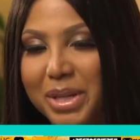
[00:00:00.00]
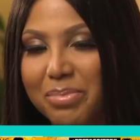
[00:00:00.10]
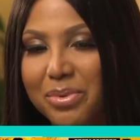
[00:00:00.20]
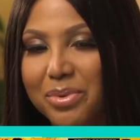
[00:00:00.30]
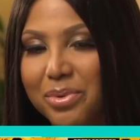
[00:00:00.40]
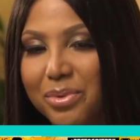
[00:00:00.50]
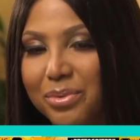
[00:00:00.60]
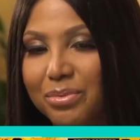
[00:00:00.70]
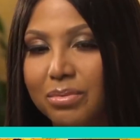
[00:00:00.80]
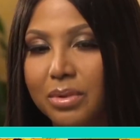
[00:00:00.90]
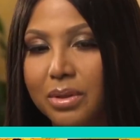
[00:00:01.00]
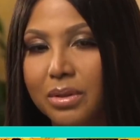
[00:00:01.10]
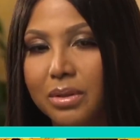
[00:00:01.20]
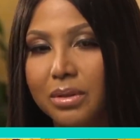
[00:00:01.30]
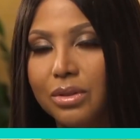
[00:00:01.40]
the Today Show.
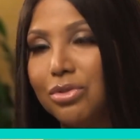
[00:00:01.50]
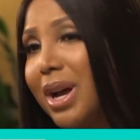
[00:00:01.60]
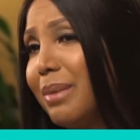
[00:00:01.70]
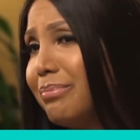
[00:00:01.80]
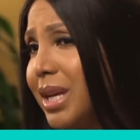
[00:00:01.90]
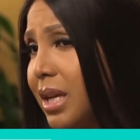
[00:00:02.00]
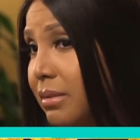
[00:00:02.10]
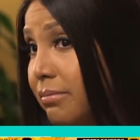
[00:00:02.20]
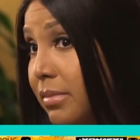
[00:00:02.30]
The singer